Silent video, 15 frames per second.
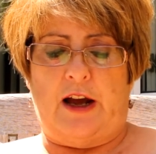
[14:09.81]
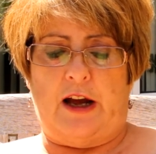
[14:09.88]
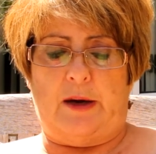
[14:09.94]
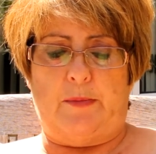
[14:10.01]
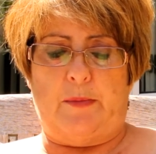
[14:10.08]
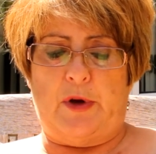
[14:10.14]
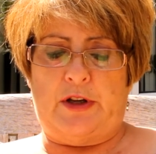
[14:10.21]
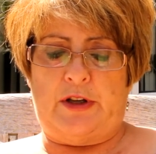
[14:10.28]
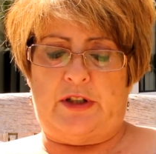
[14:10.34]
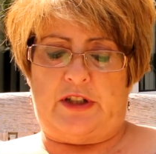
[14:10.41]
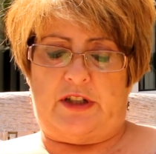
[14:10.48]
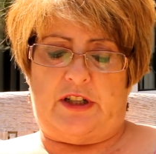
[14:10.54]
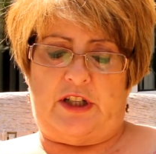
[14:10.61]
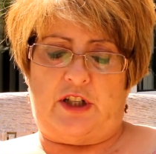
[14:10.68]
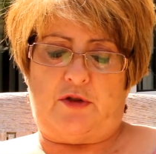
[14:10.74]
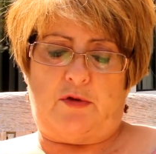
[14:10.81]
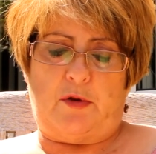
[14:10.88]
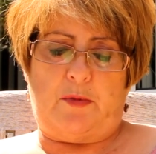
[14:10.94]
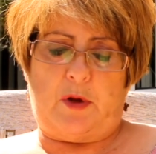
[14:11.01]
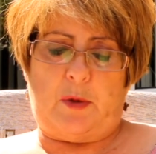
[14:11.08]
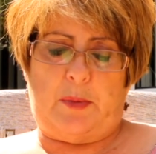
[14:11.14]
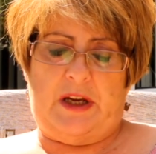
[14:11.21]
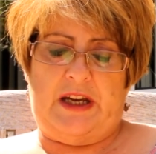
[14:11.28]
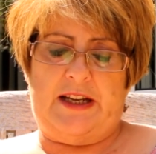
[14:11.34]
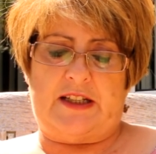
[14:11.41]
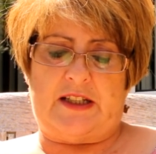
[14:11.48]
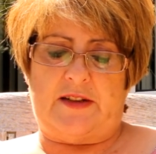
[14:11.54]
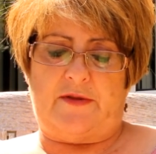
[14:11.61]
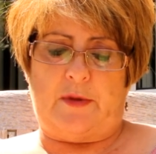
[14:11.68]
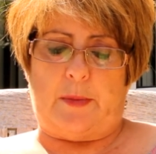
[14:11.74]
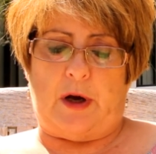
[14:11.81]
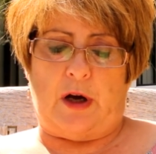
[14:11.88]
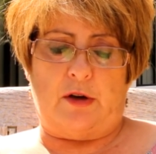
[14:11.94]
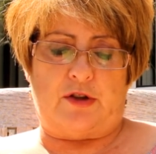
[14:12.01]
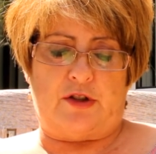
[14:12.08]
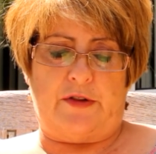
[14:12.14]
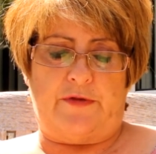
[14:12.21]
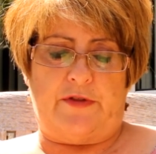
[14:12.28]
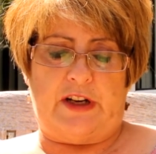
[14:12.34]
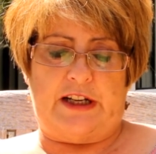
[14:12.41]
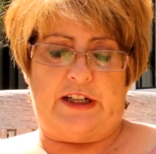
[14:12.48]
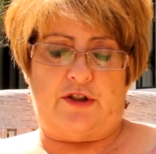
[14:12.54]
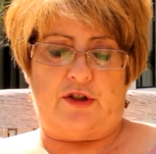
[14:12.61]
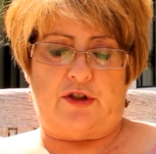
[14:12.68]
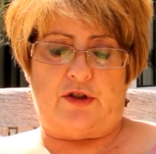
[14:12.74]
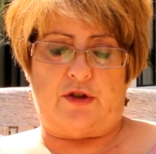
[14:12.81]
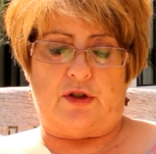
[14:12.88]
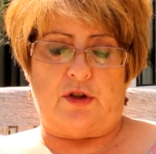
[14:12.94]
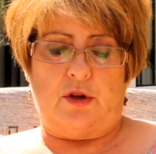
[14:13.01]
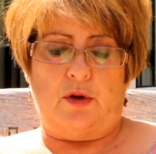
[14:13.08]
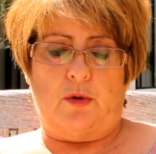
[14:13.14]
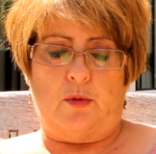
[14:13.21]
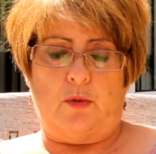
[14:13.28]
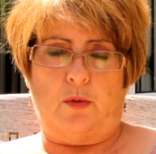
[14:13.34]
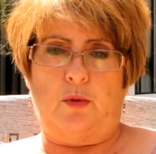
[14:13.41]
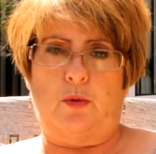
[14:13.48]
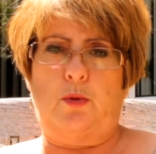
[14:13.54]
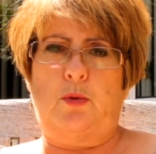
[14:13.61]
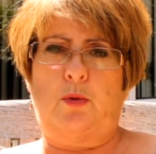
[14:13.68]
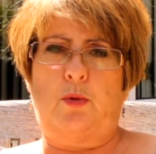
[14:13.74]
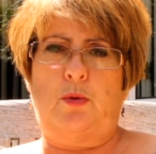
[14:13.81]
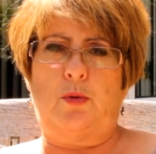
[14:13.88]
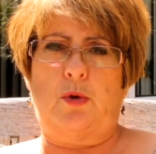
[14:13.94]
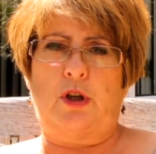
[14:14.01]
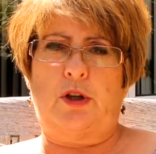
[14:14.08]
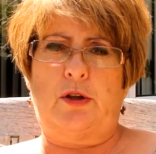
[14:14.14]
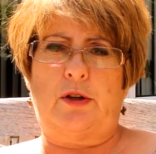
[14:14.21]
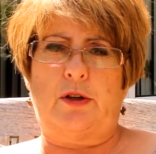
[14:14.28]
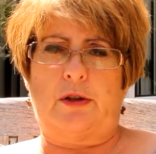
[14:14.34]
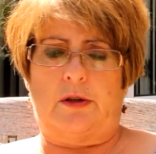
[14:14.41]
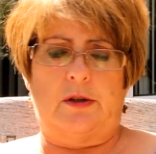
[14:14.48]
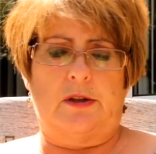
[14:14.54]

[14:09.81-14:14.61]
and murder disrupt the peace of the Berkshire village. Ooh, uh.